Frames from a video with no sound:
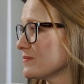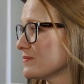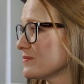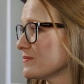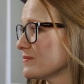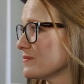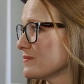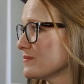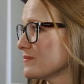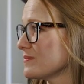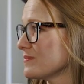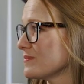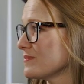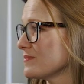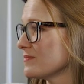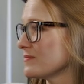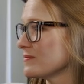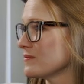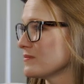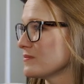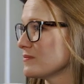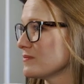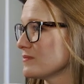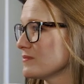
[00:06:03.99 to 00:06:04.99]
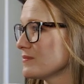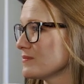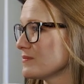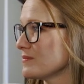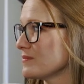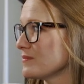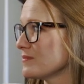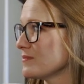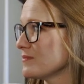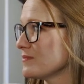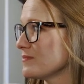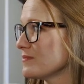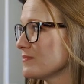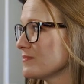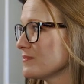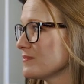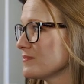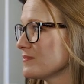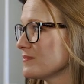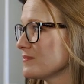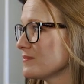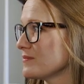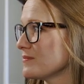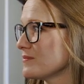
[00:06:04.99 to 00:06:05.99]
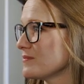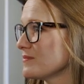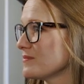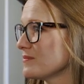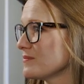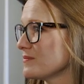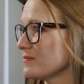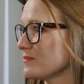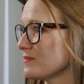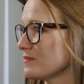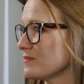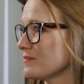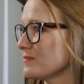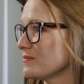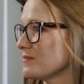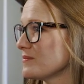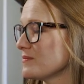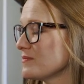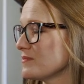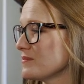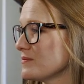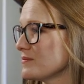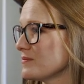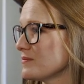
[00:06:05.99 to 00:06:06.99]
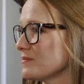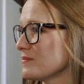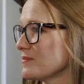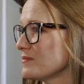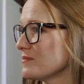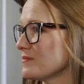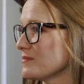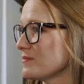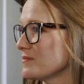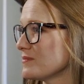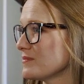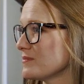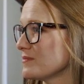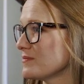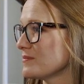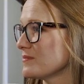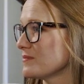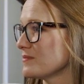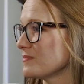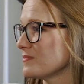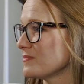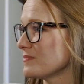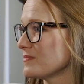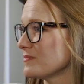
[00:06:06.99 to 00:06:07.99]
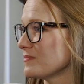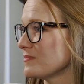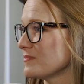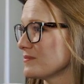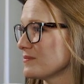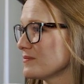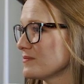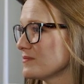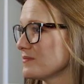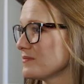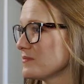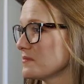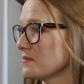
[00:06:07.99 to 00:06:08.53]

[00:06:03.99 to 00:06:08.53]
(not speaking)